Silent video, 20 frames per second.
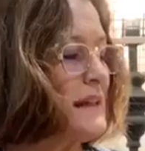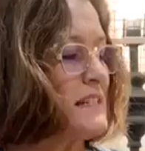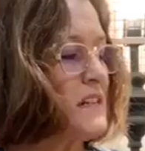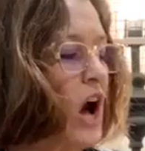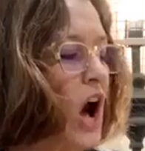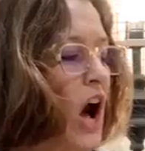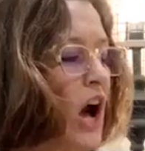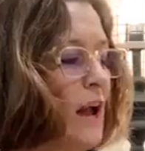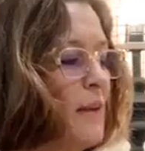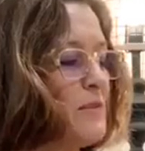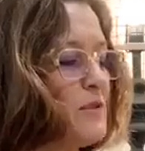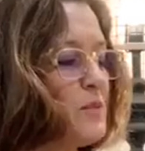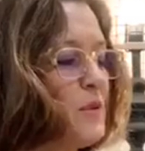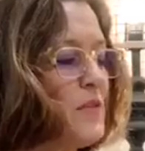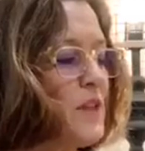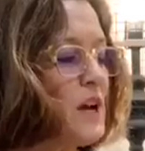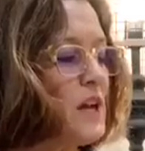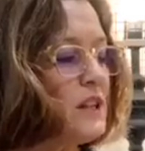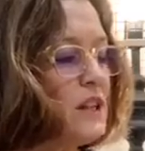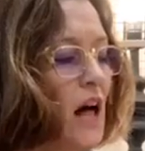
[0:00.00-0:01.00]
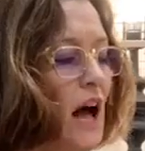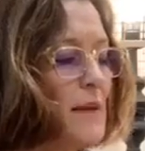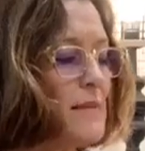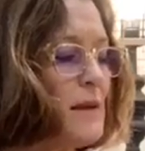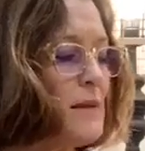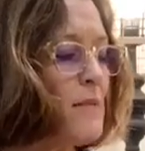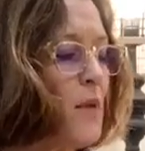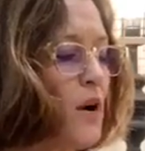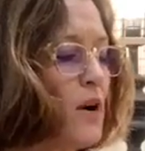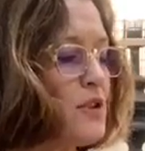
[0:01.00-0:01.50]
be times when the
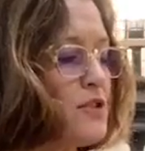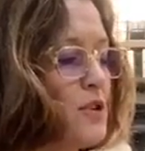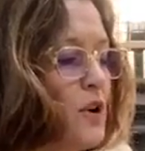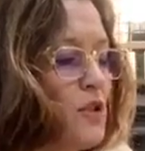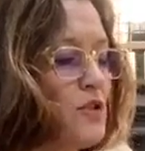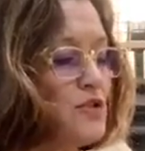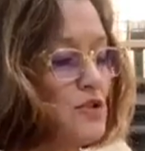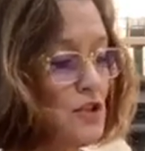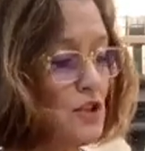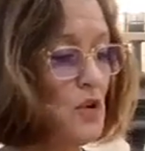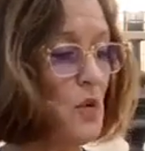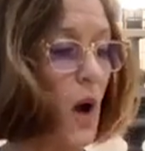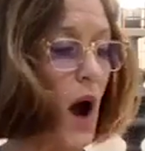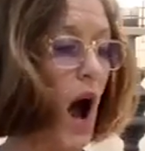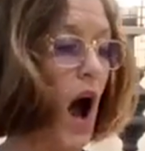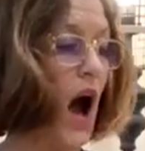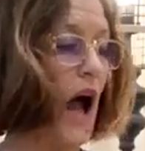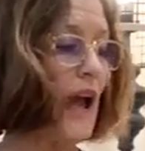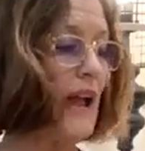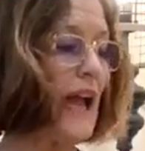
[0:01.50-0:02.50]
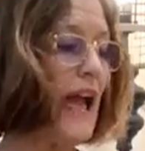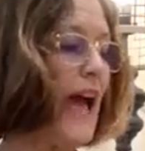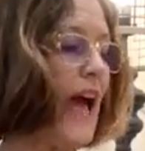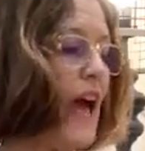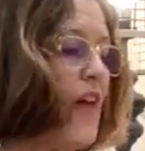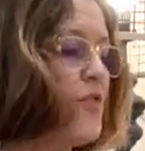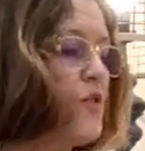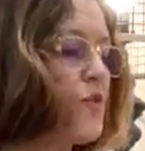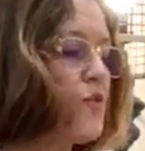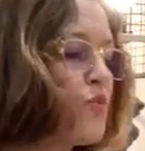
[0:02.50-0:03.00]
climbing bars are too high,
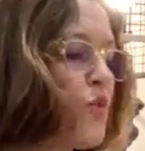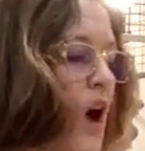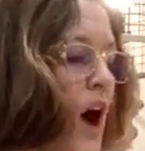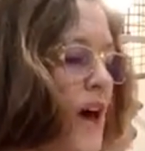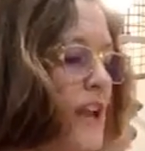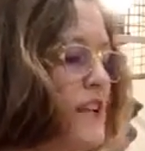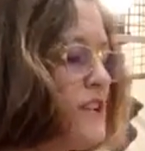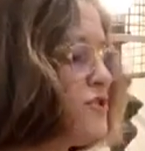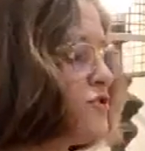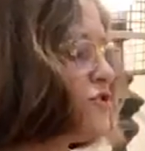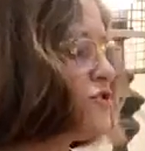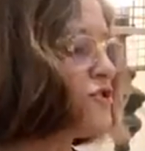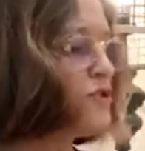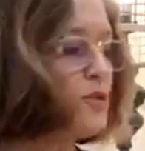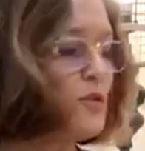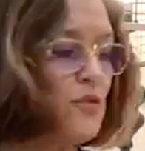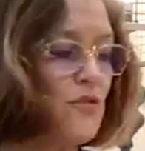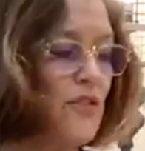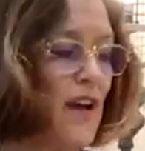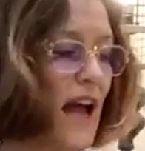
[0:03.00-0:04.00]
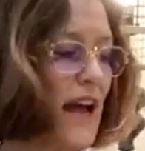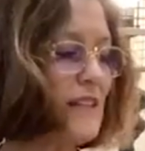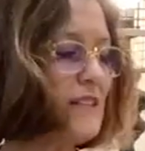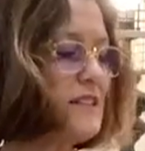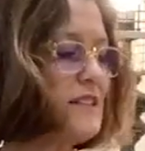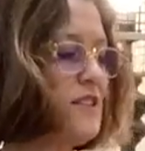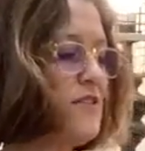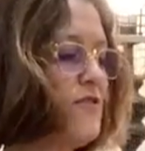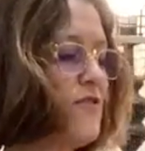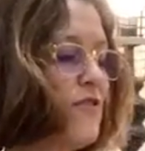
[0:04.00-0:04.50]
the run is too
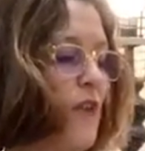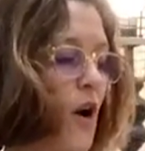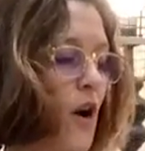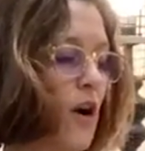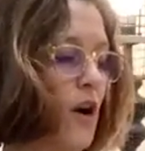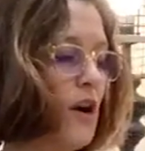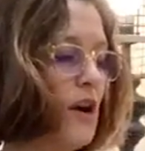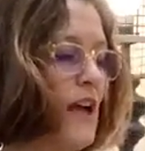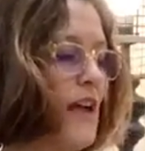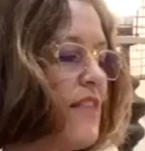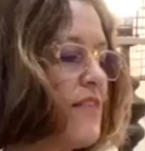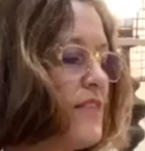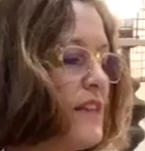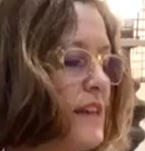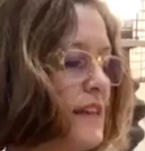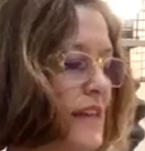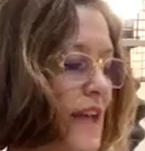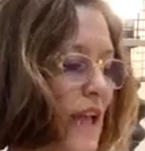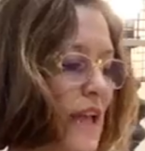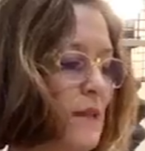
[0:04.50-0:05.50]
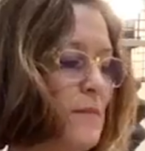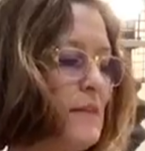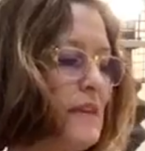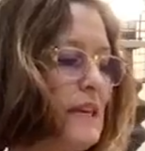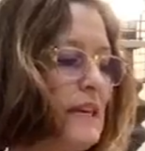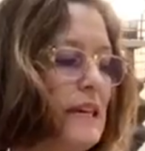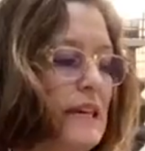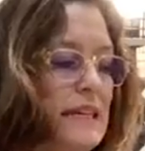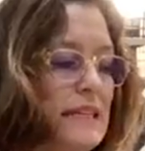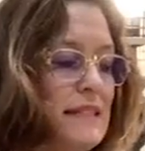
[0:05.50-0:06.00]
fast and far, the
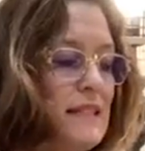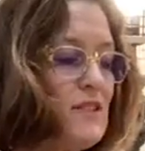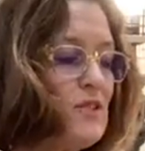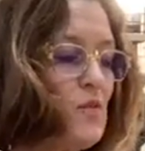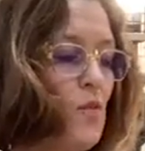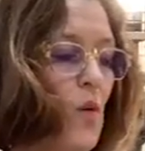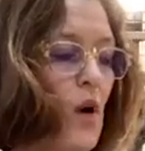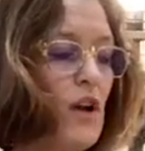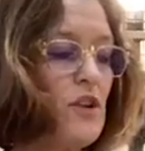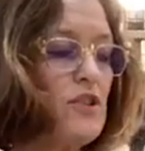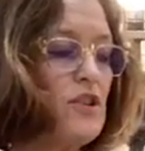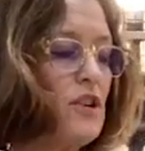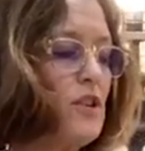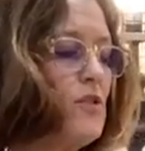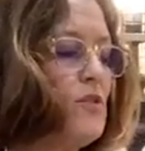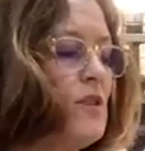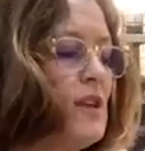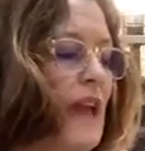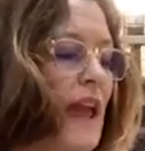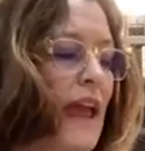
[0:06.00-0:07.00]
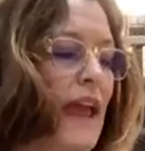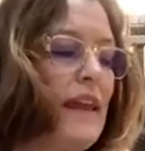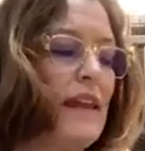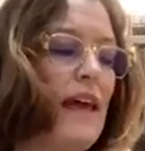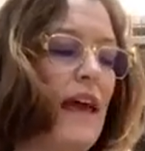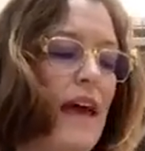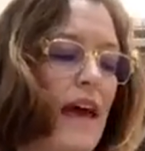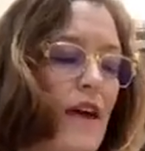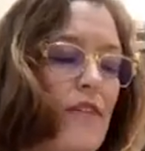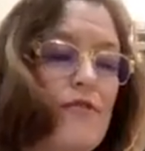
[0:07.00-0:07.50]
game isn't one you
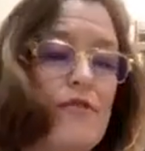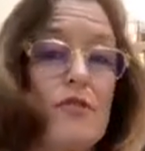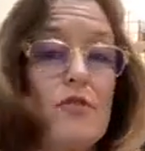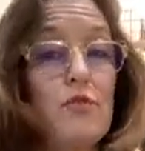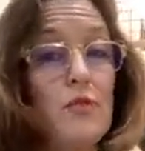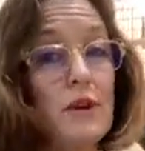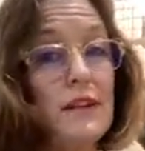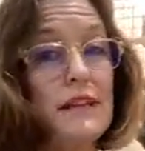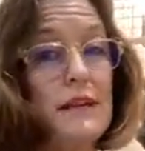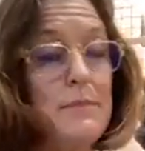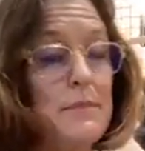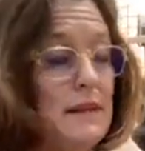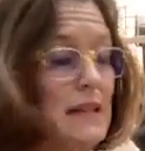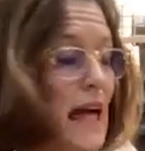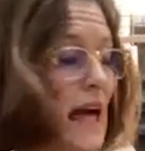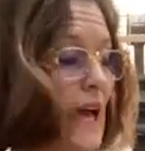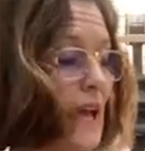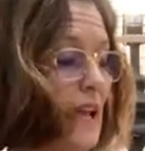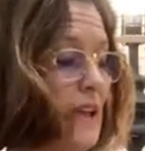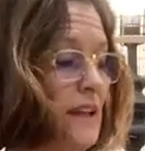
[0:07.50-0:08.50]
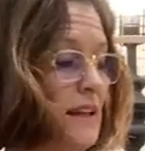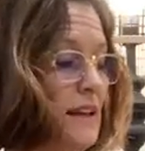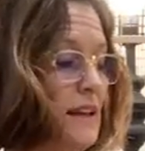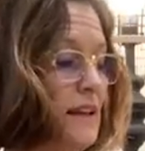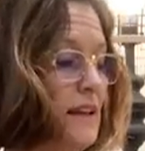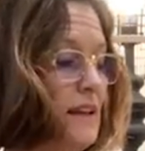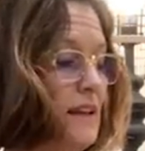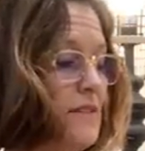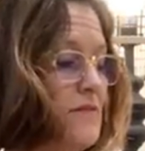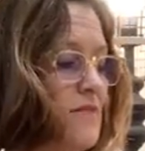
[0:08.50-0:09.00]
can ever really play.
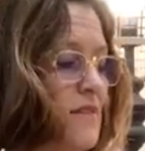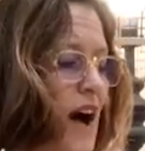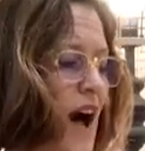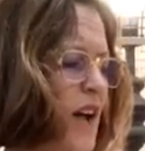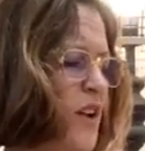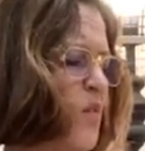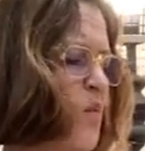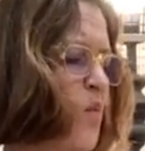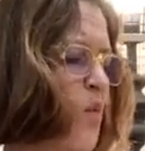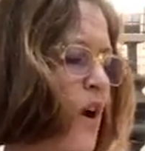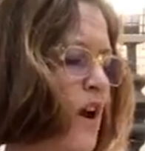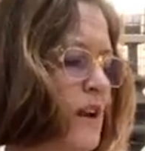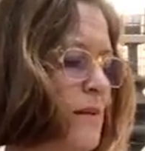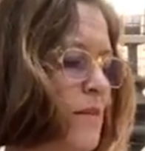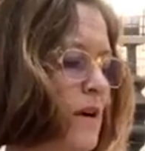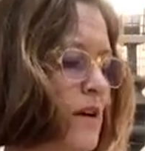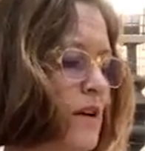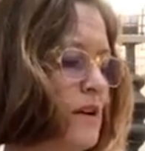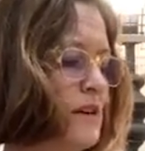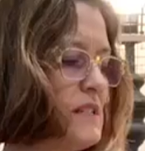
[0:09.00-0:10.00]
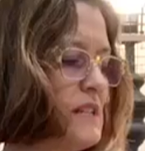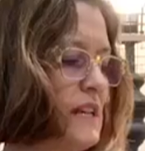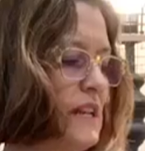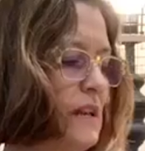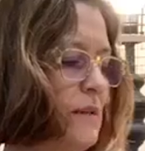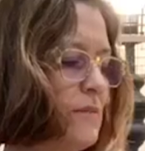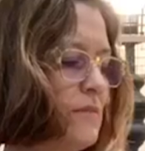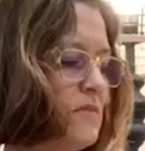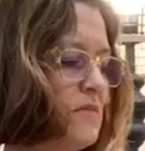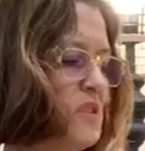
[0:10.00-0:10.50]
I don't want him on our
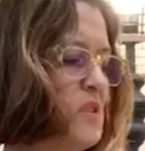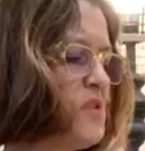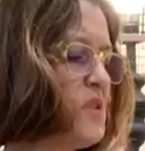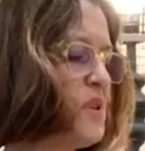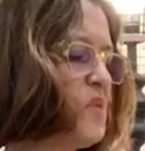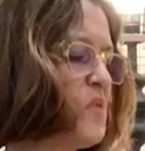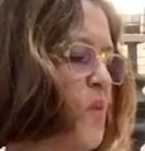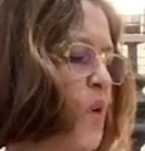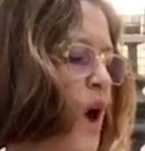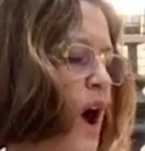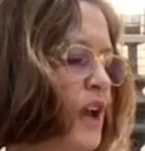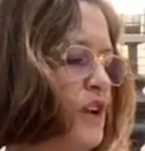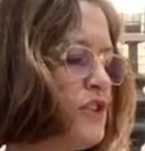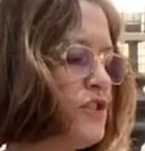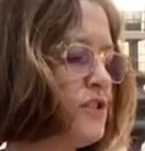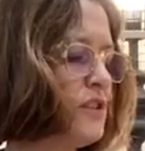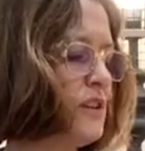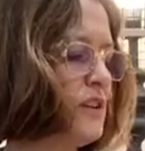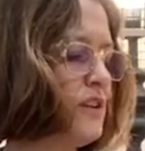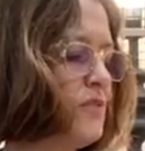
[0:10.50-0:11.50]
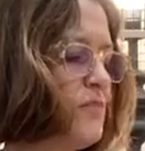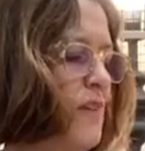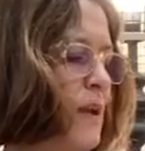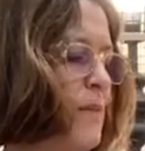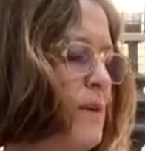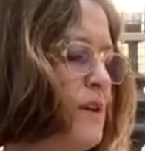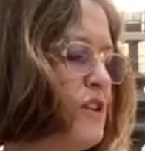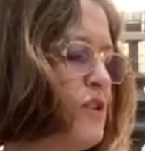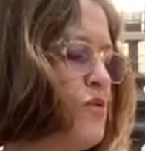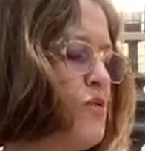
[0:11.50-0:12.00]
team. You can watch.
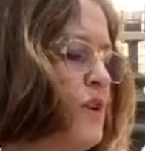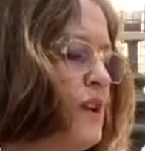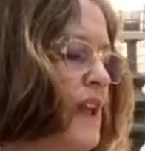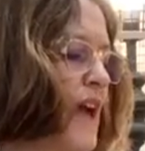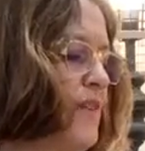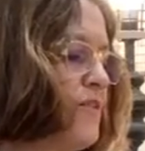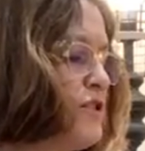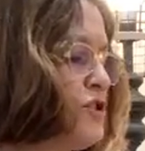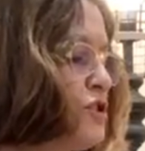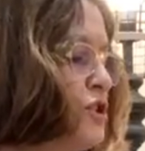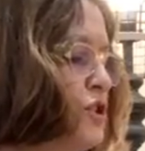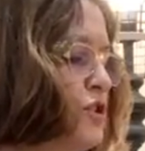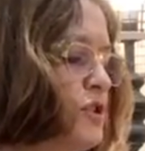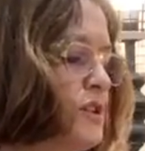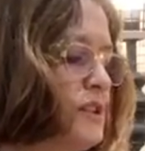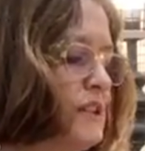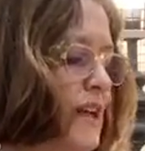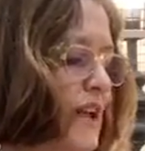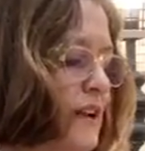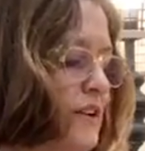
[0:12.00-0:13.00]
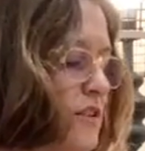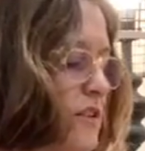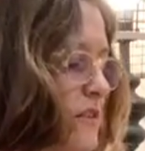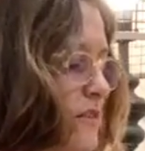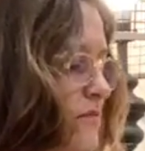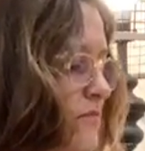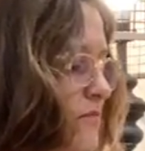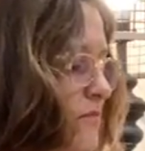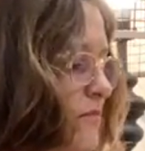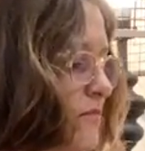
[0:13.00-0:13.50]
Maybe you can have a turn later.